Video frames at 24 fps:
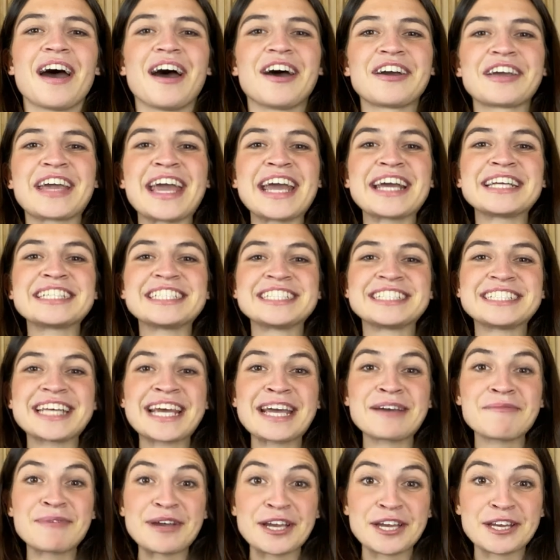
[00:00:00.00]
Okay, today
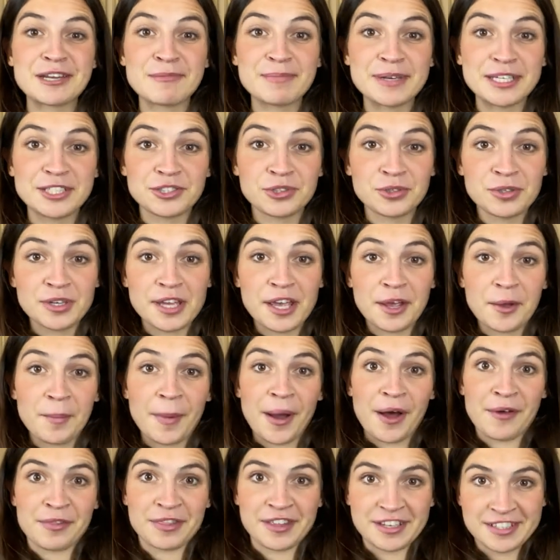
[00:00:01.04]
we're going to be talking
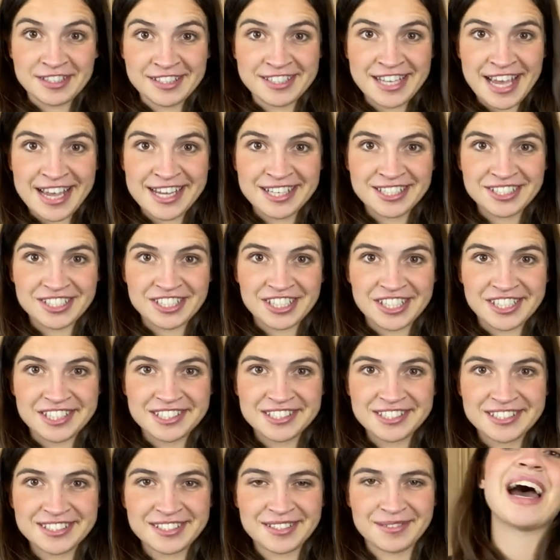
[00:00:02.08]
about the
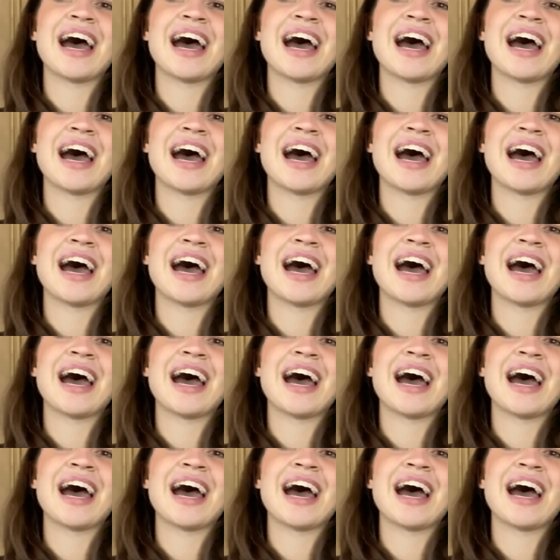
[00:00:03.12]
dangers